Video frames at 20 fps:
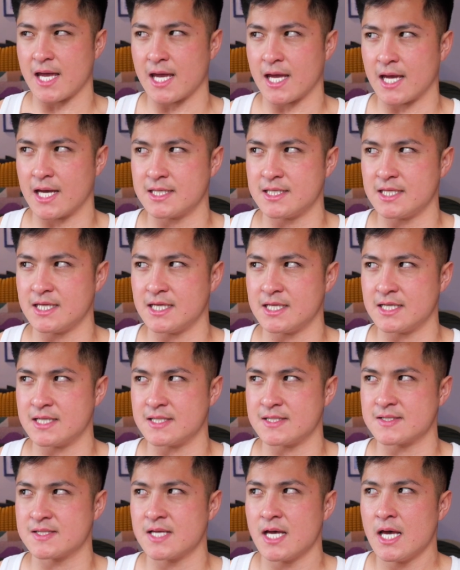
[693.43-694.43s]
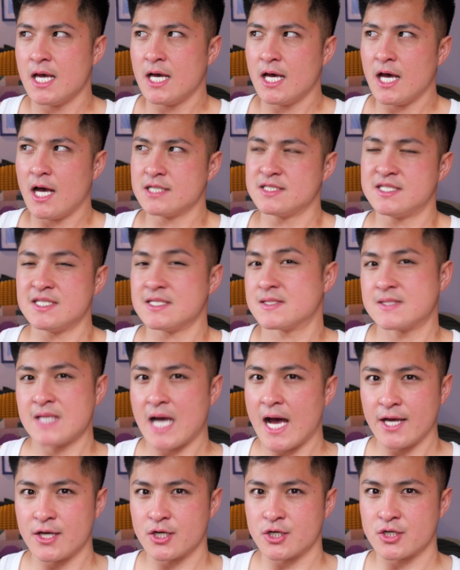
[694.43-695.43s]
and his
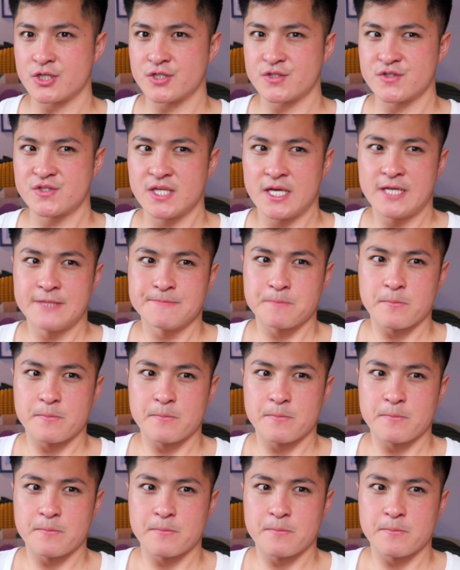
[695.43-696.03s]
desires